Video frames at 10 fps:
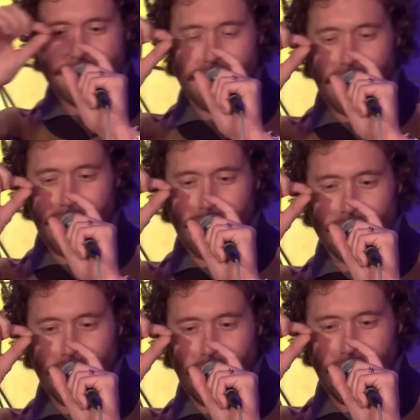decide how
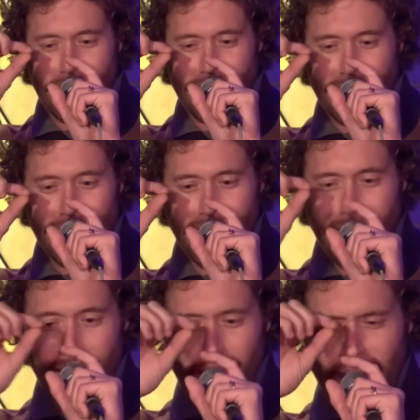long
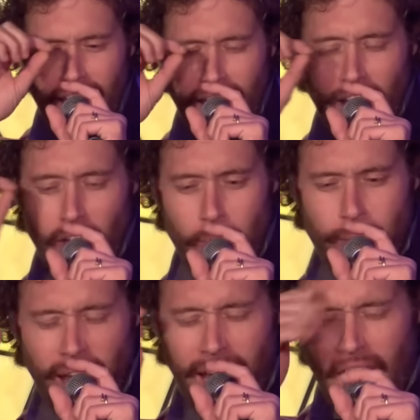it'll
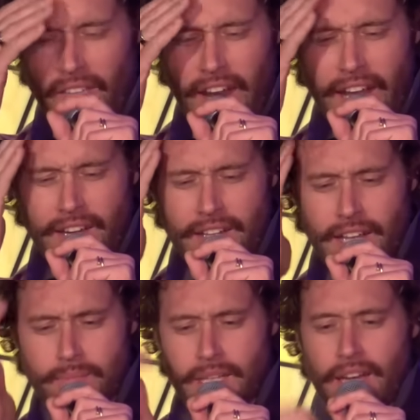be. And then he clipped it